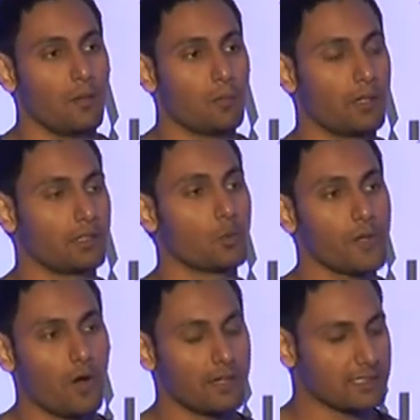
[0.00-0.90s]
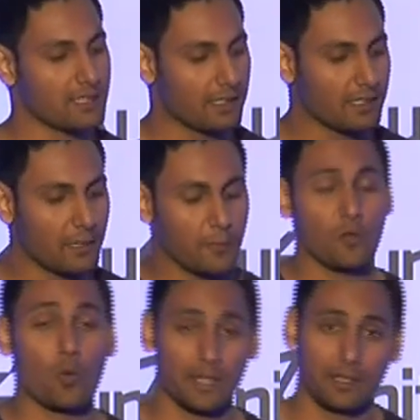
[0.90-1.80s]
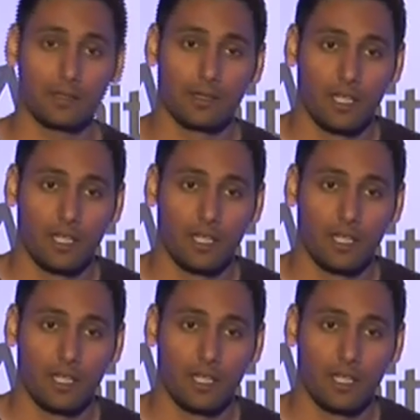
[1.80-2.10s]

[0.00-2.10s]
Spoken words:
But to be honest, rather than being worried,